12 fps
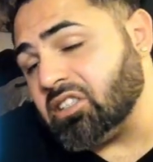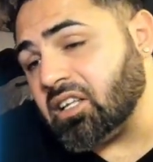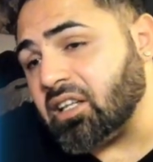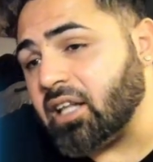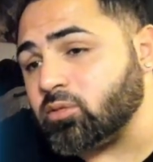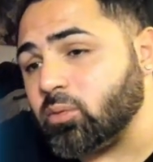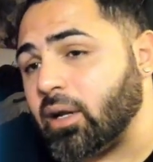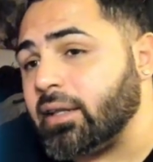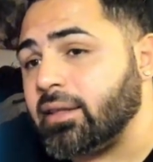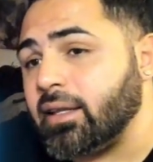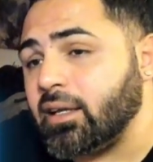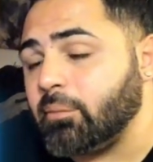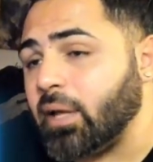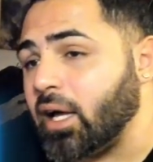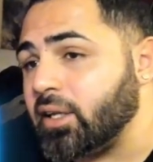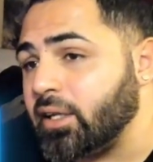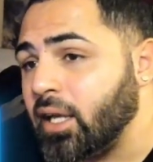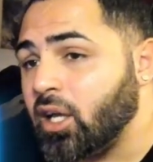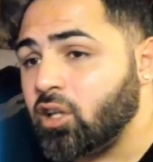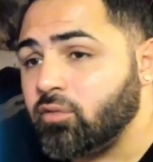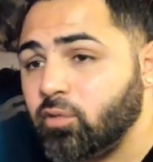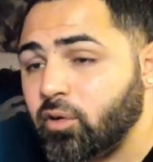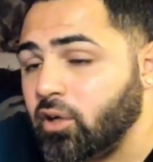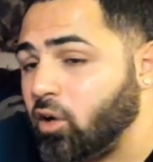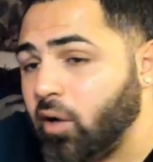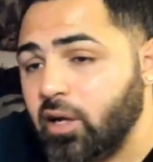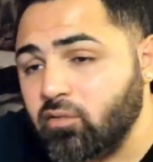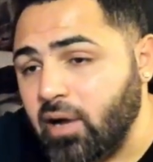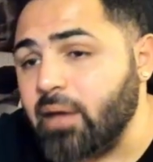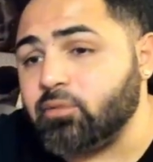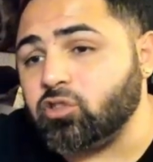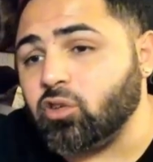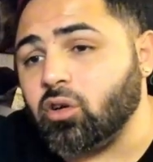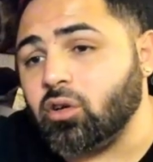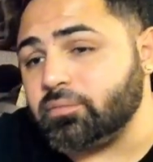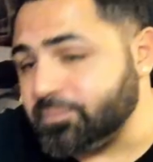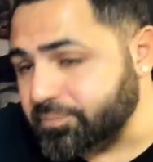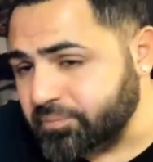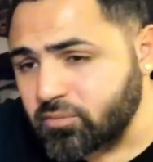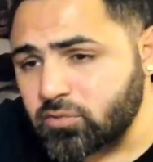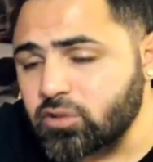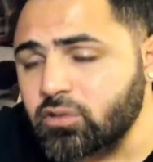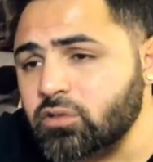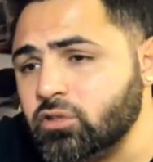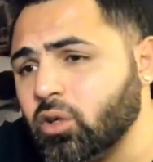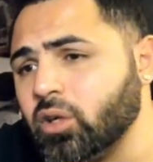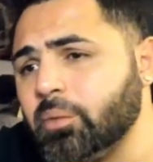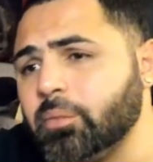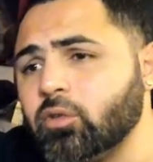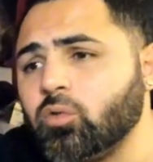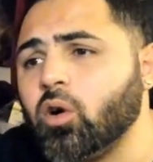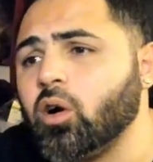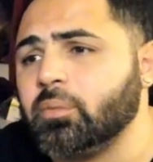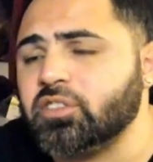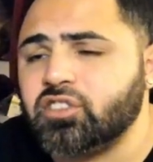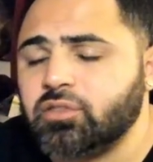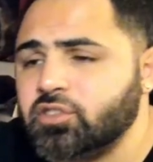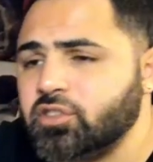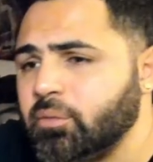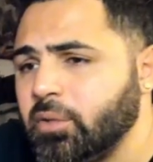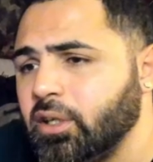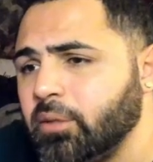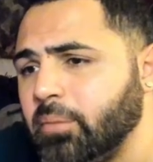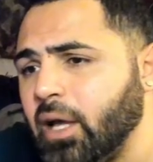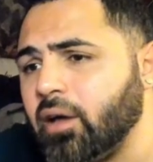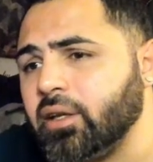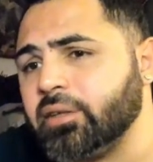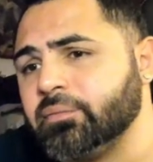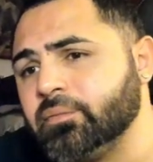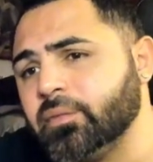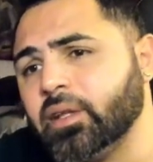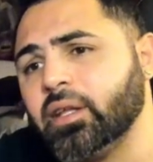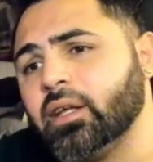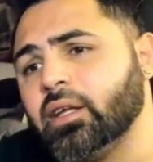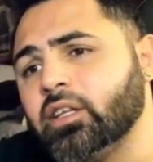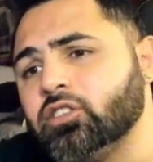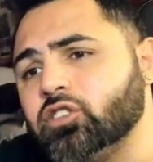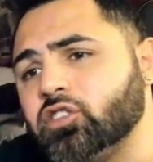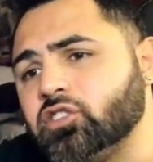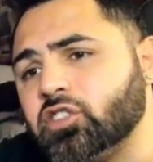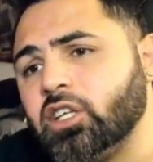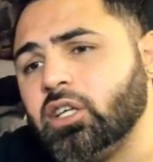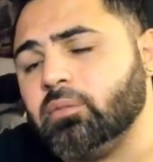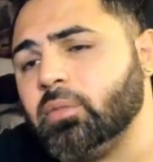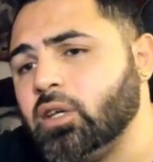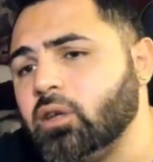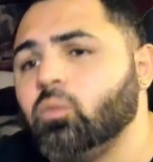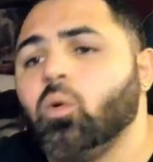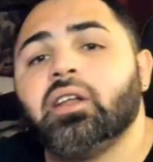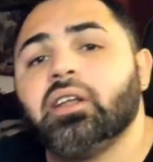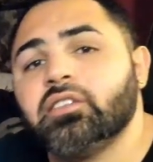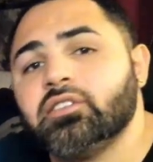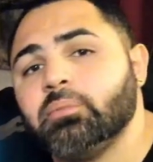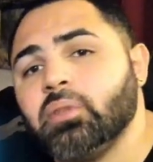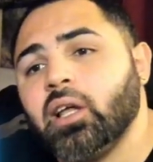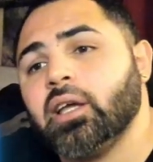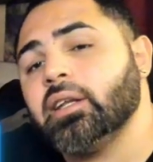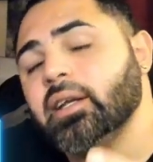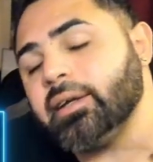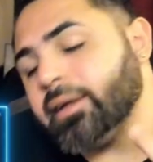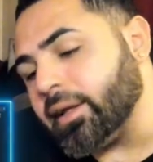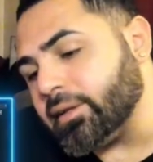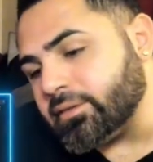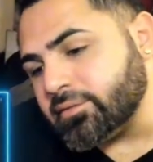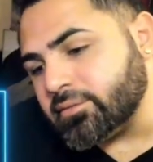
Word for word: That's what I think about it. Great rap song. Don't get me wrong, but something about it just to keep me wanting to play it again.